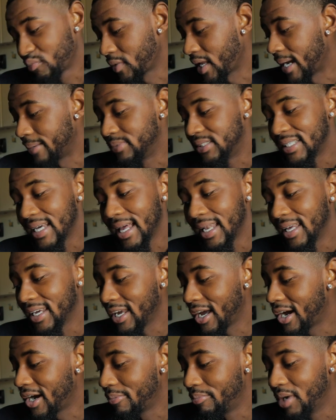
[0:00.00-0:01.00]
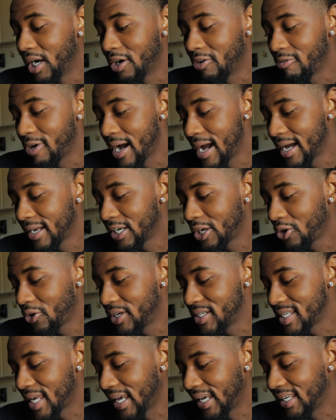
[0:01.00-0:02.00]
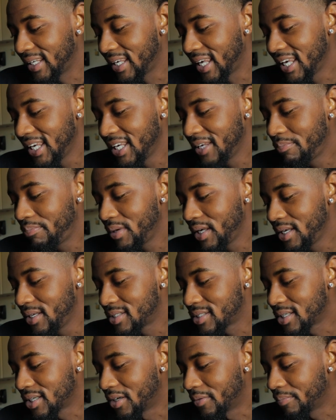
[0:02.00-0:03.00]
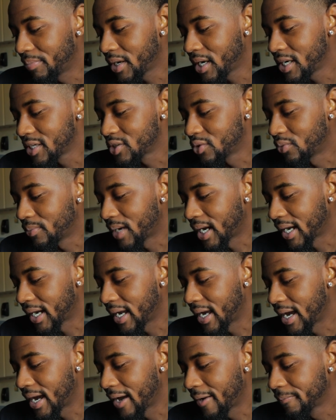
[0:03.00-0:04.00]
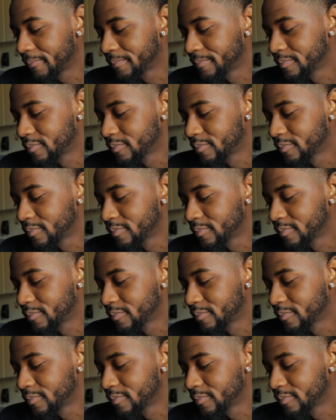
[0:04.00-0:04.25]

I'm telling y'all, bro, Rondo is a key piece to the puzzle, my guy.